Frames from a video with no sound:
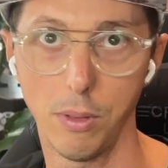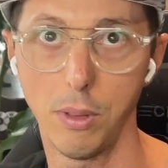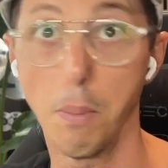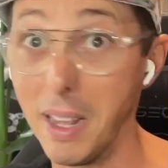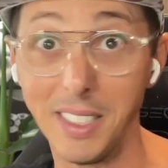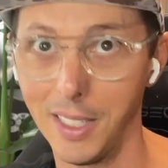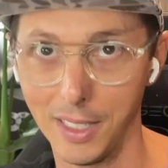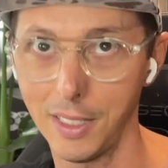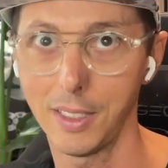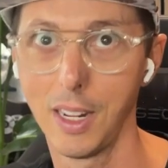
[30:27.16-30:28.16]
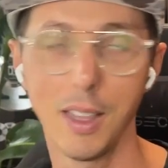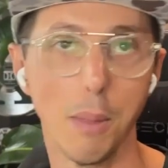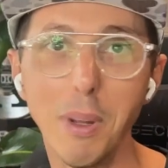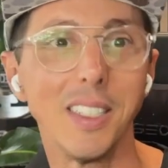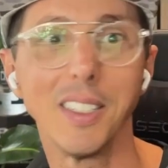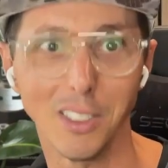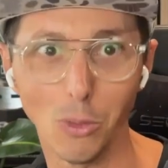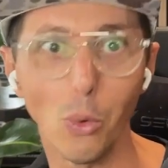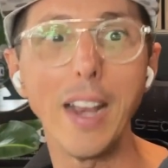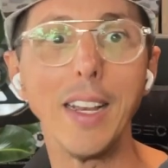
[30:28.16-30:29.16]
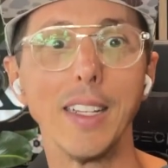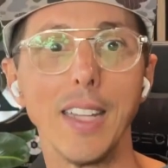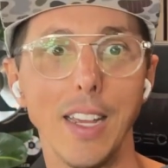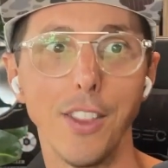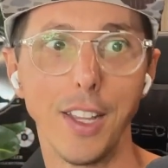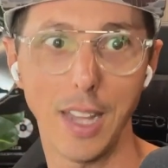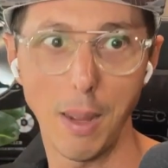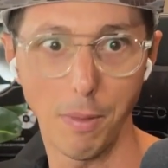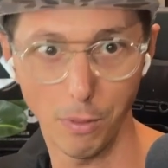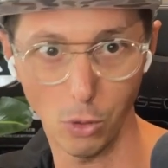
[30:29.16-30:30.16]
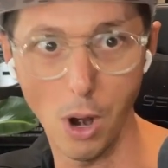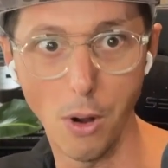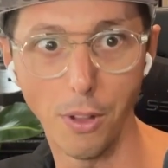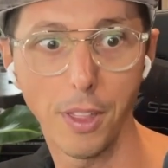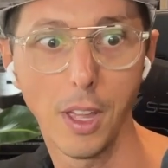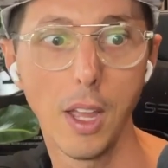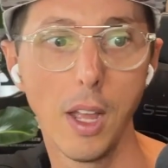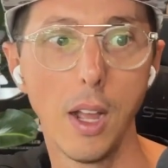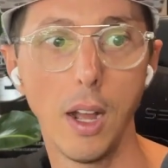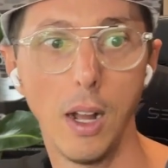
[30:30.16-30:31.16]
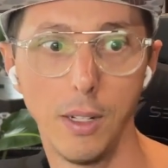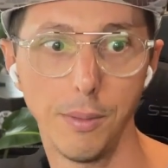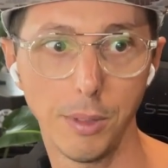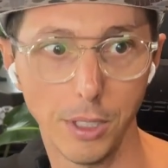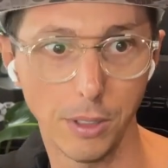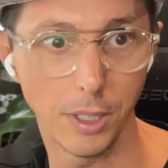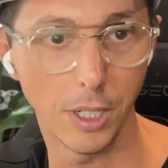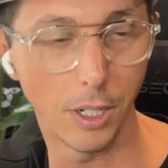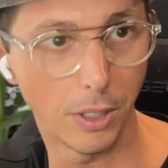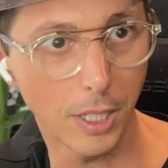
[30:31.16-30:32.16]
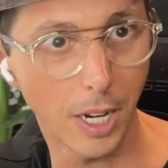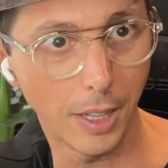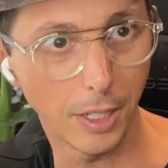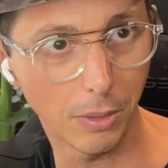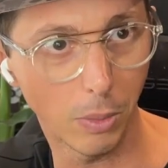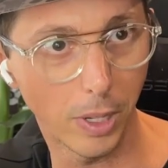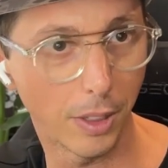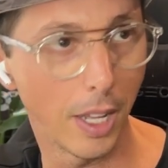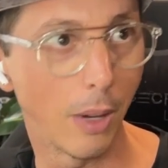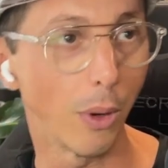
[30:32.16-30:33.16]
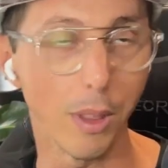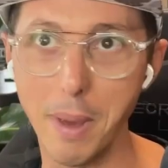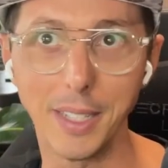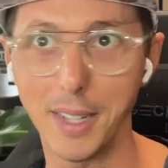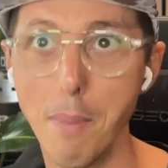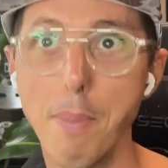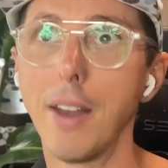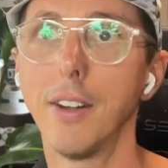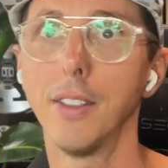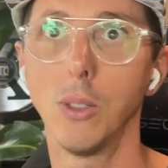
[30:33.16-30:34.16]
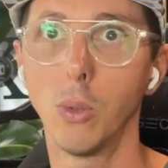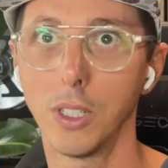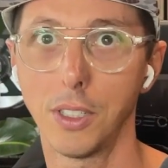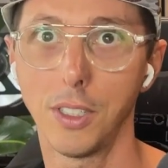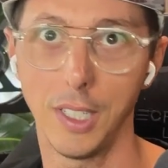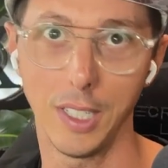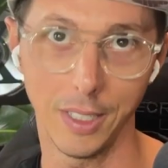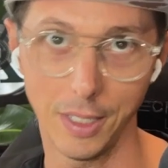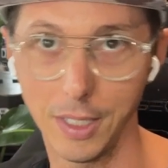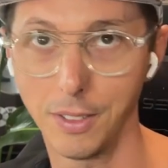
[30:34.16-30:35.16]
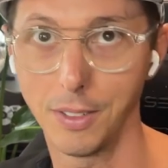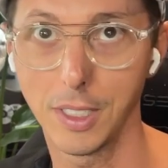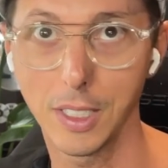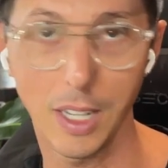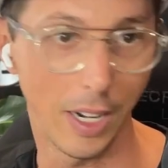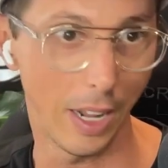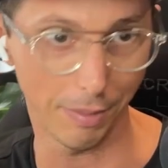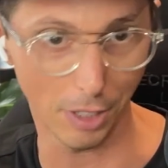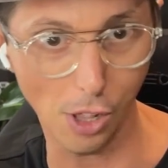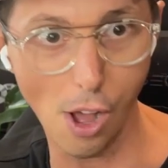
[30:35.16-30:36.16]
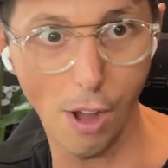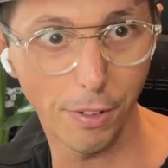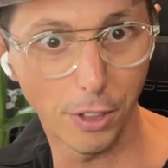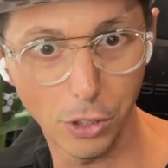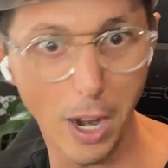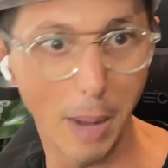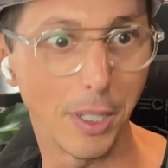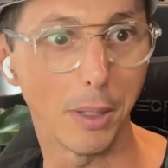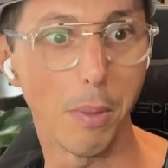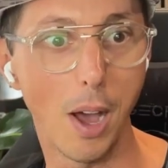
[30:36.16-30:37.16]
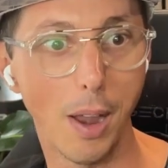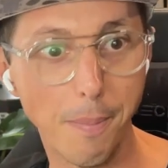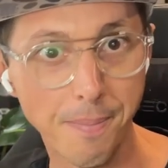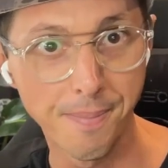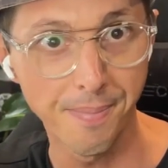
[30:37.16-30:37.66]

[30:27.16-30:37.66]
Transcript: the business isn't ready to take on that type of growth. So it's kind of this weird thing where the best get better and the worst kind of have to claw for the scraps at the bottom.